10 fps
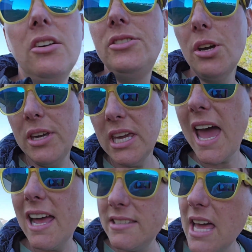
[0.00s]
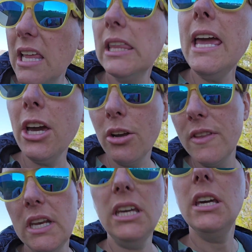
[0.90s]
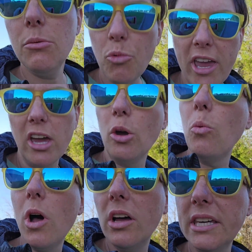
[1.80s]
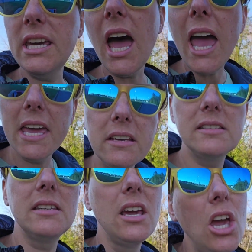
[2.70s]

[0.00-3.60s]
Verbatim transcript: So he has that layer that he can wear while he hikes